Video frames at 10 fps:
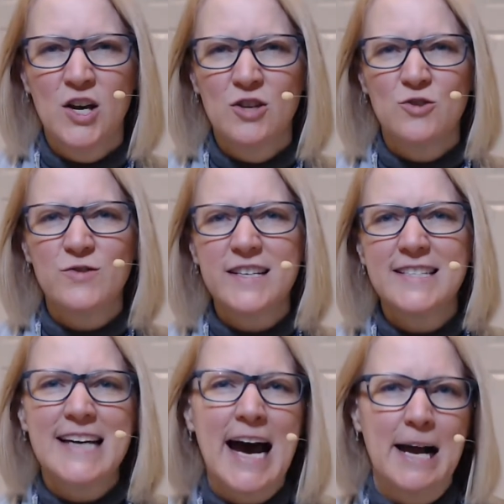Choose a
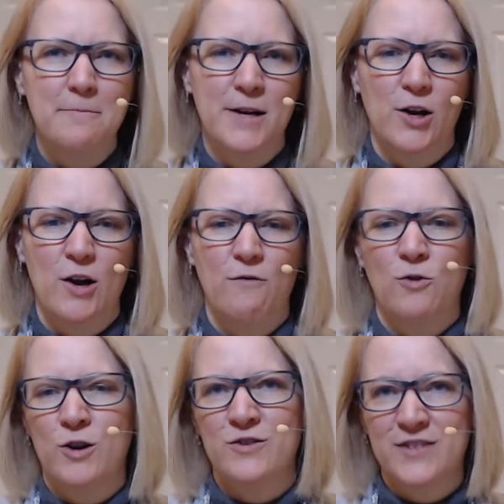time period
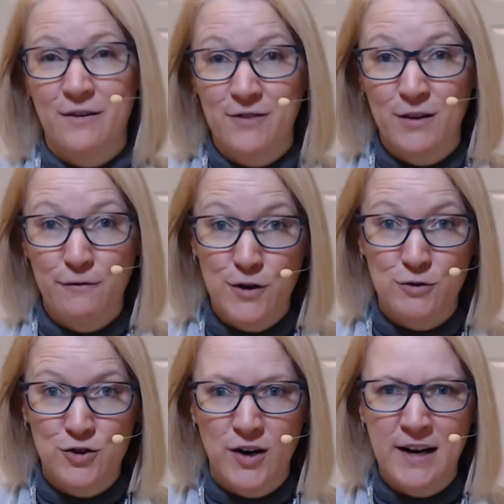for yourself in the
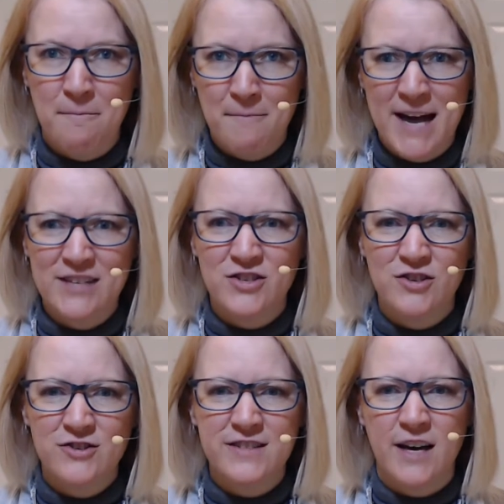future and imagine
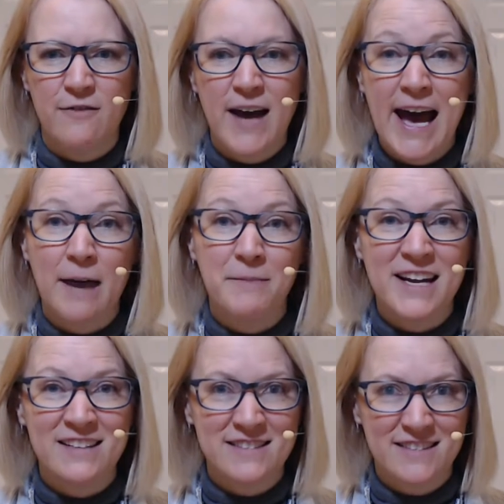yourself
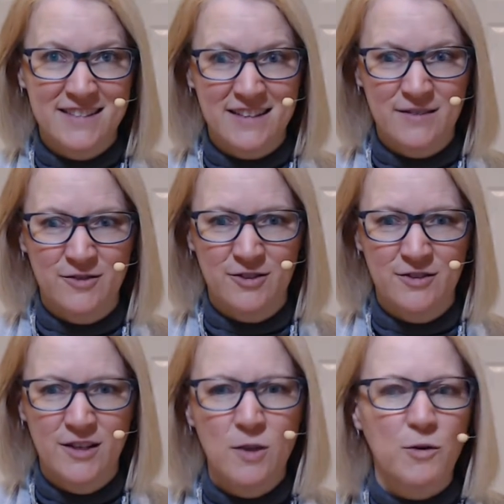happy and
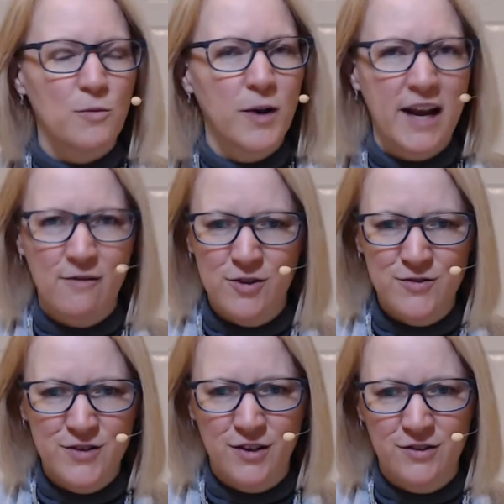successful with whatever you
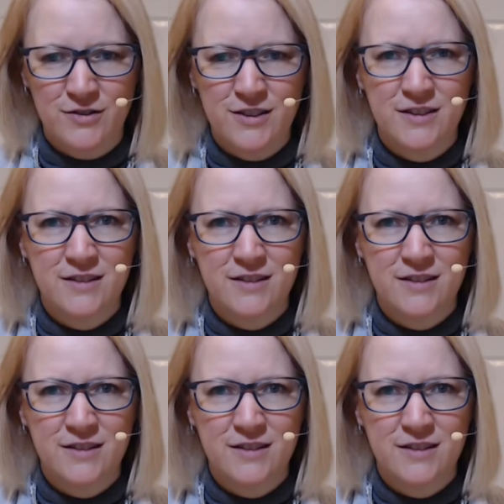circled.